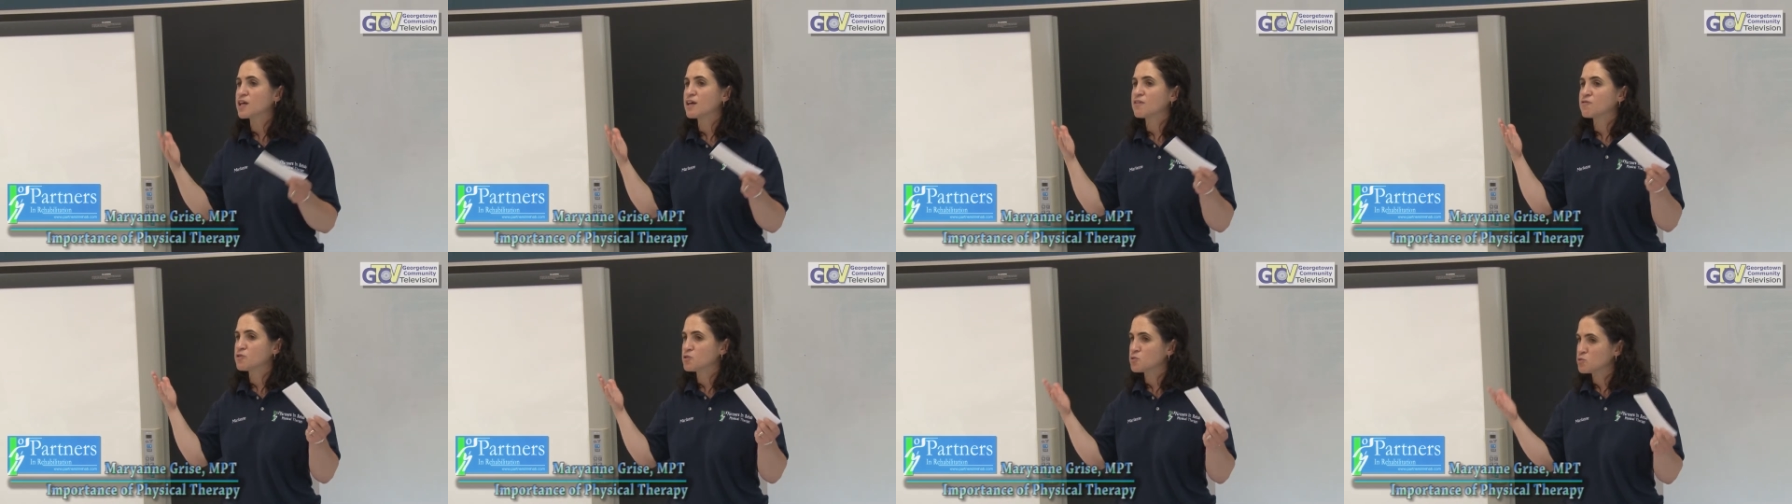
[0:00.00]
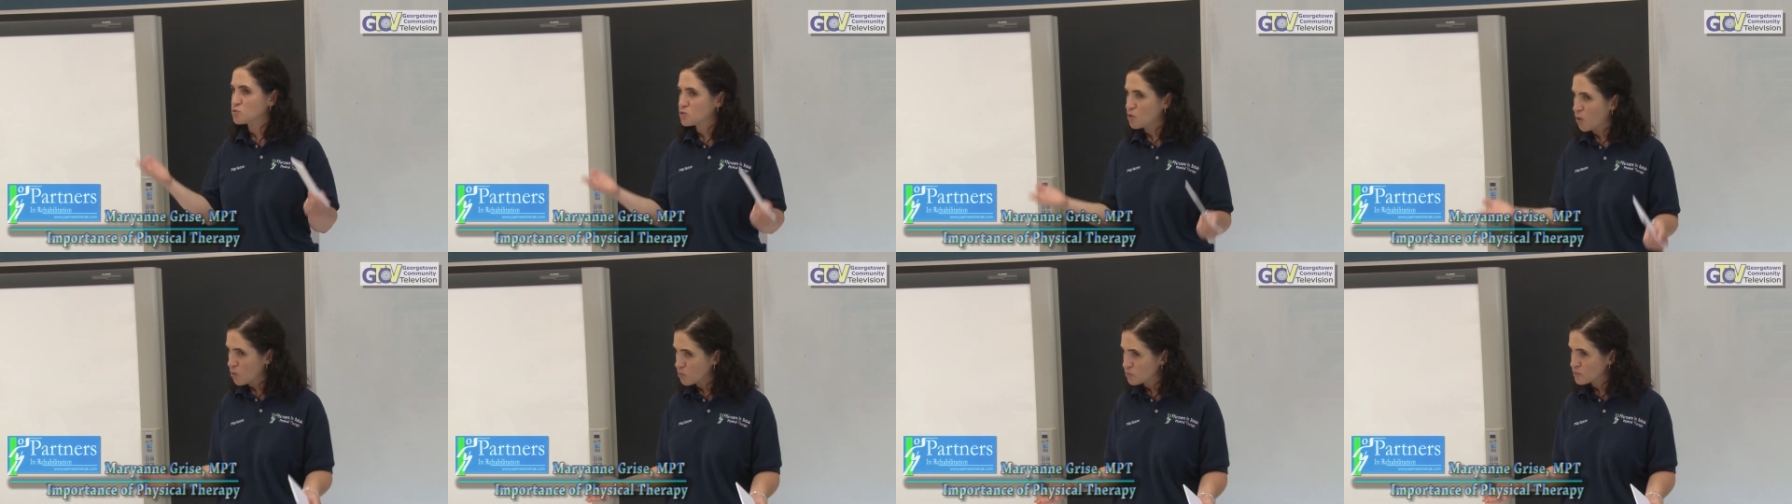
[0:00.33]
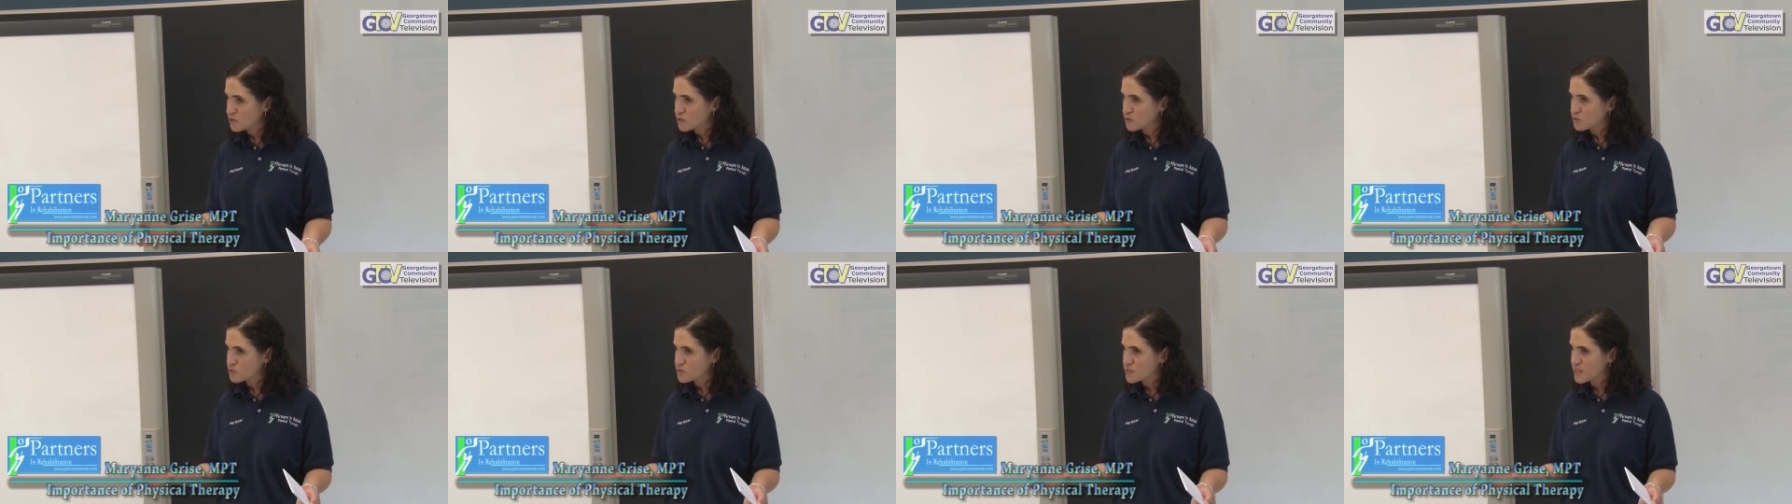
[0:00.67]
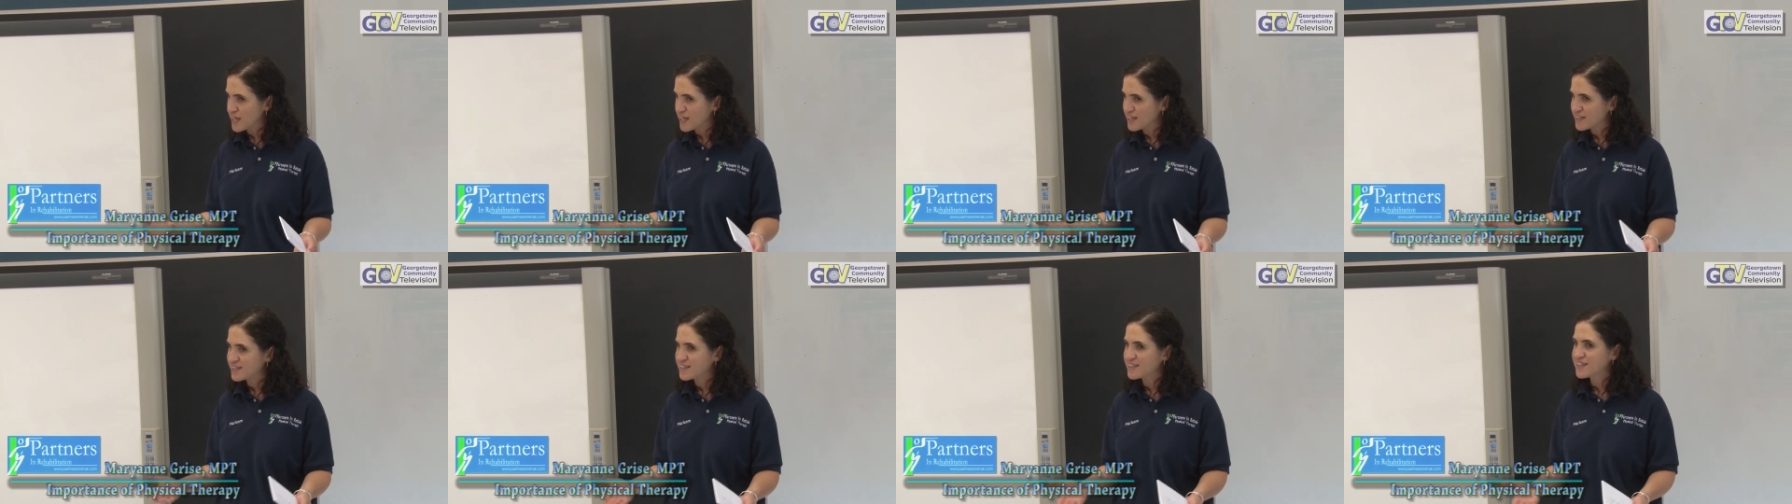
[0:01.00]
If you don't use
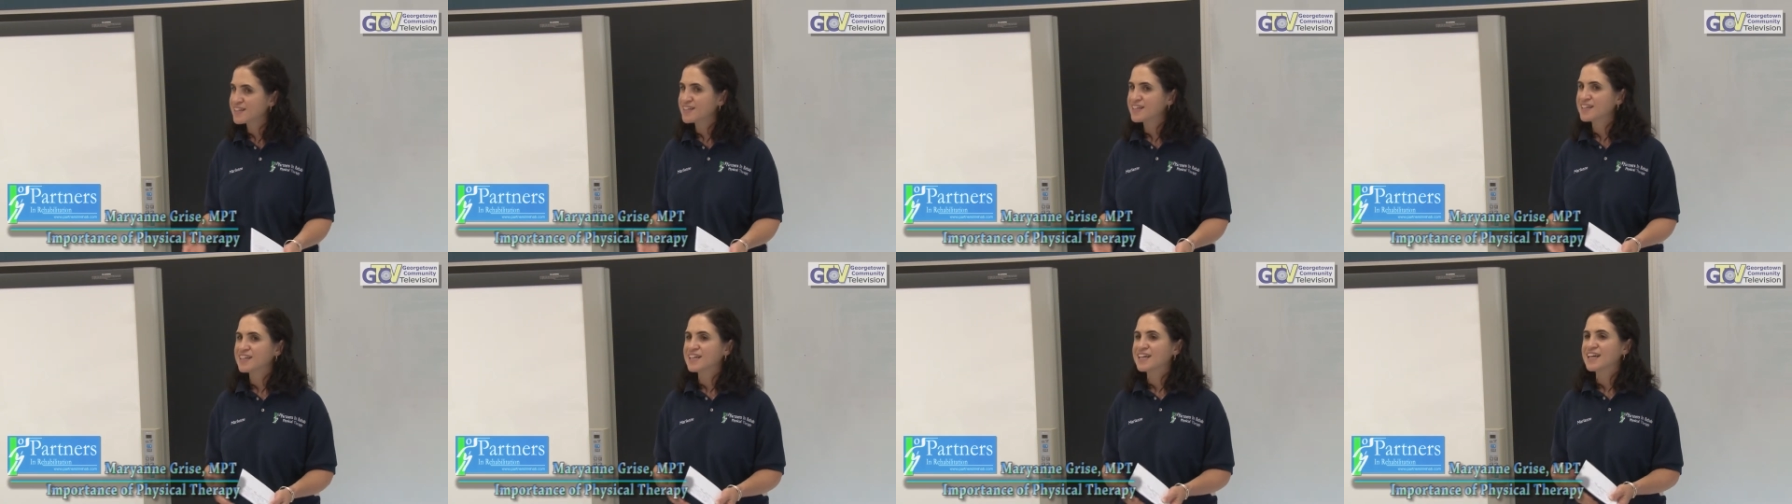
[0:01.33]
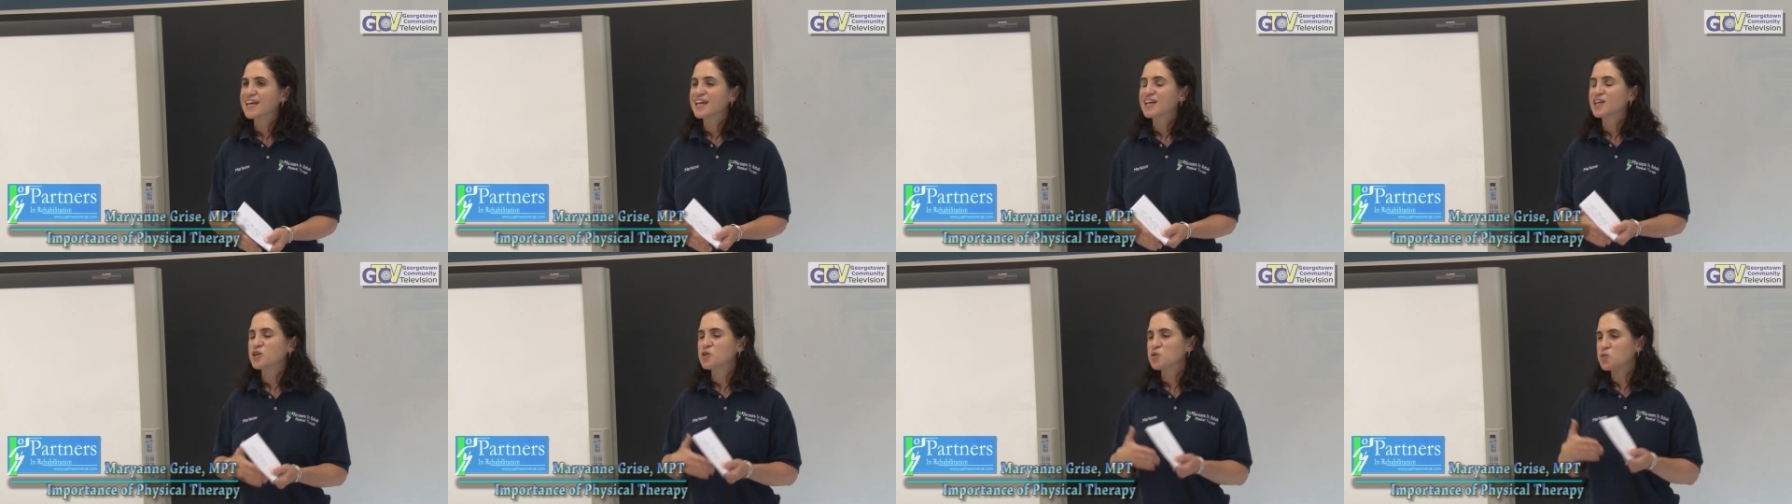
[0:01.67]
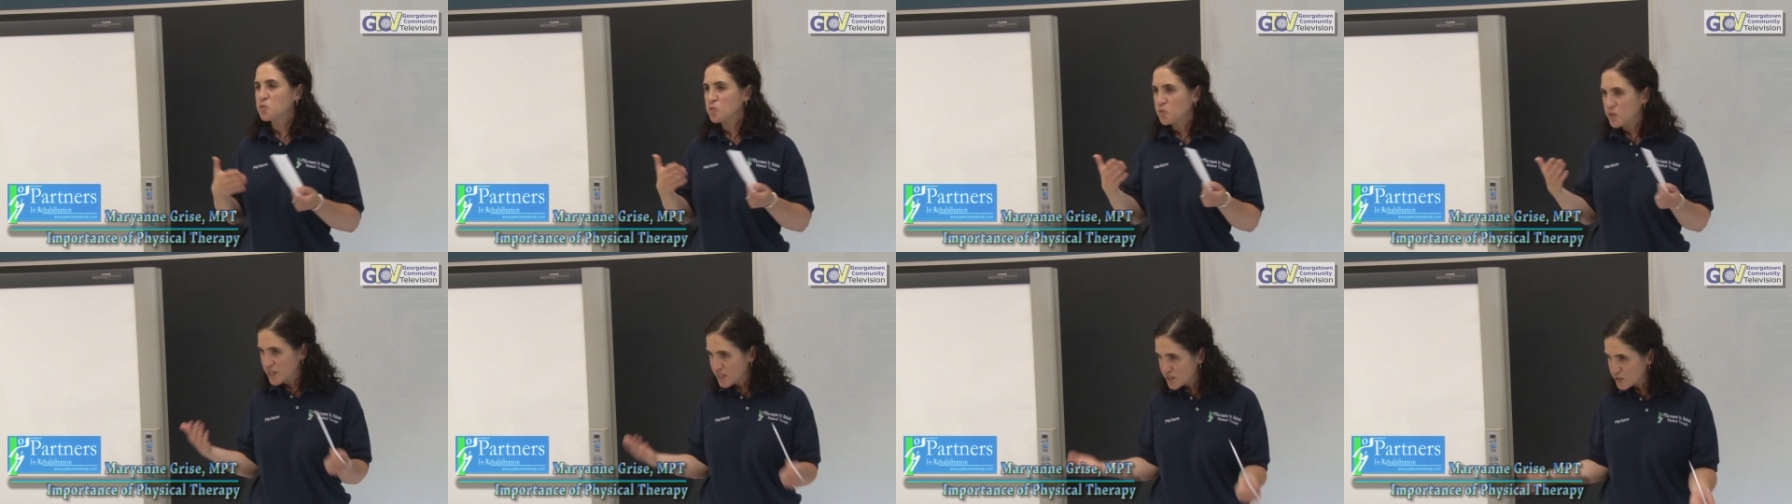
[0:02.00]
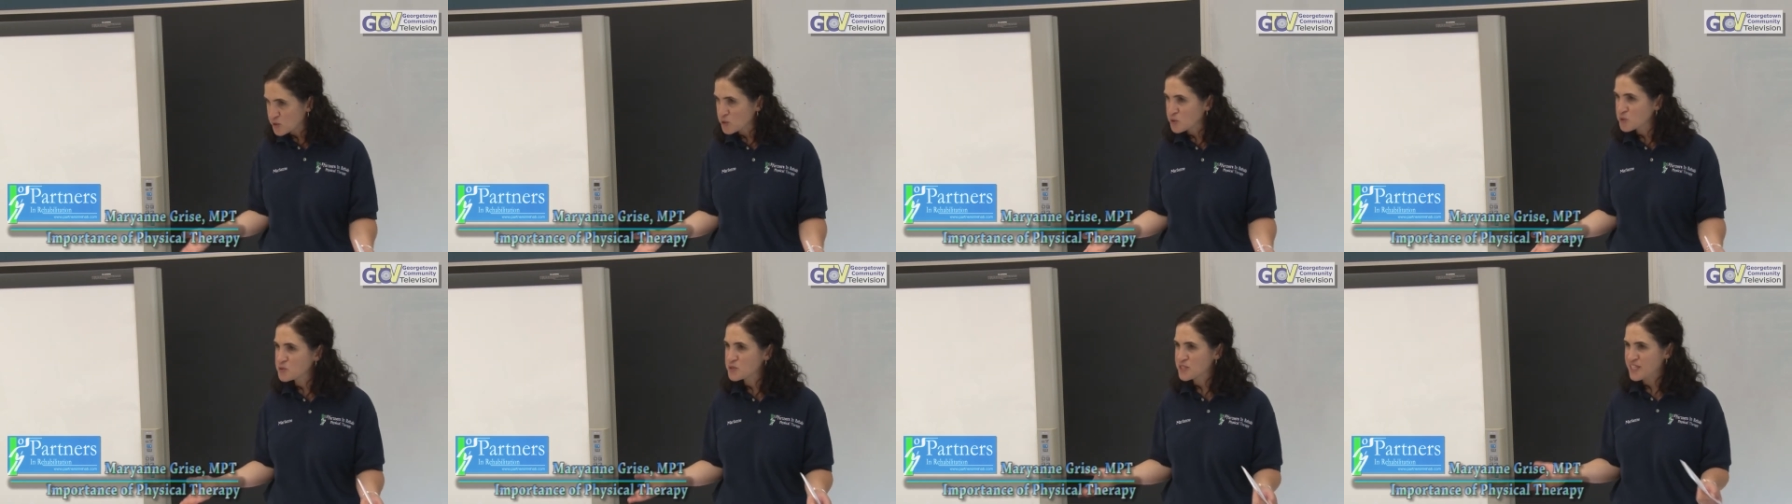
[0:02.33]
it, you will
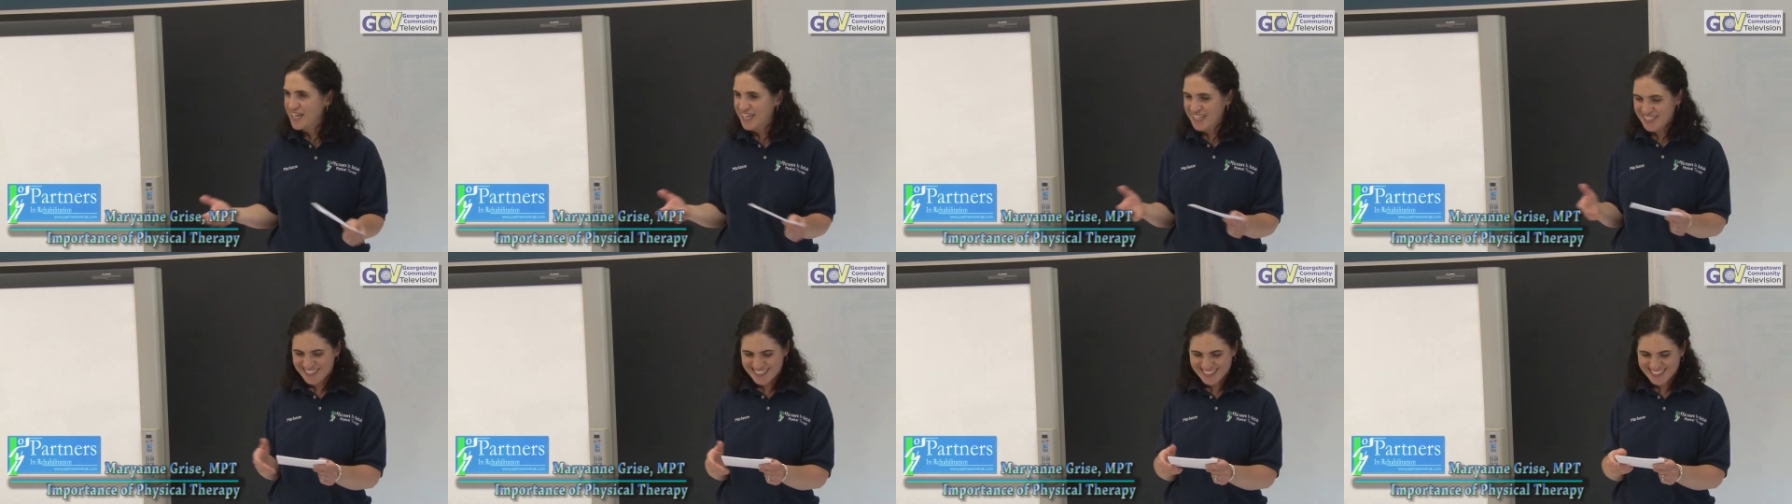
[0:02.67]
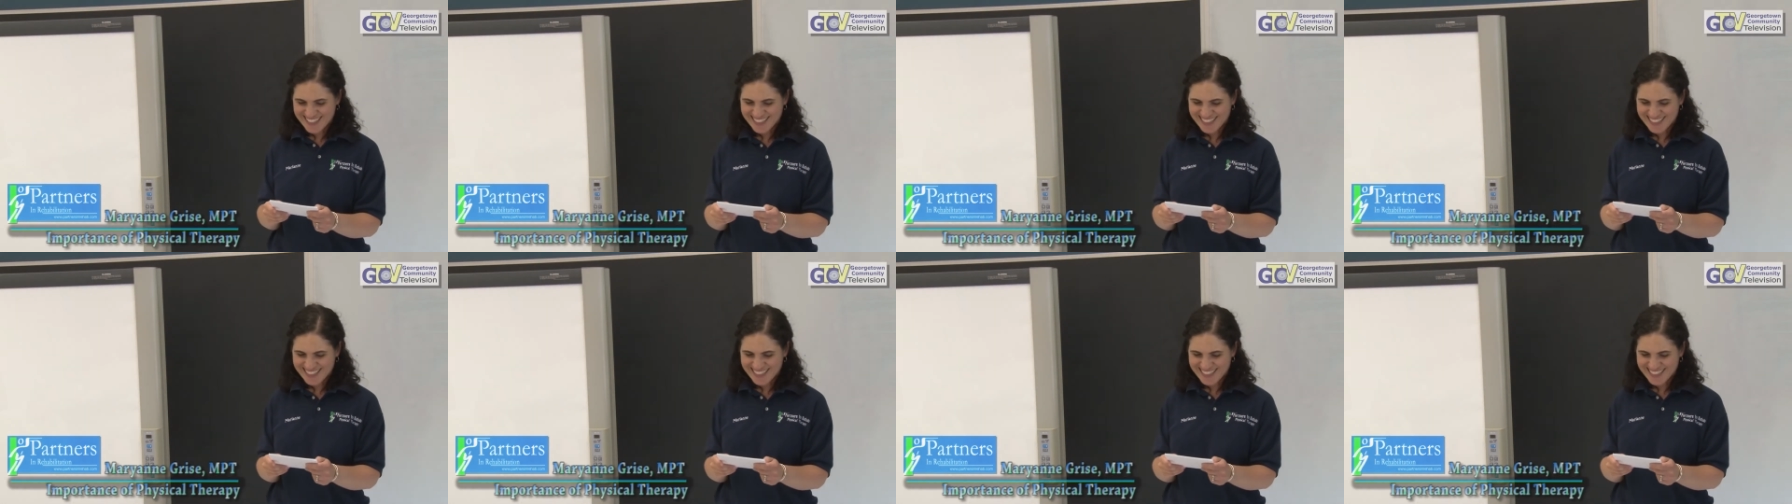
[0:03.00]
lose it.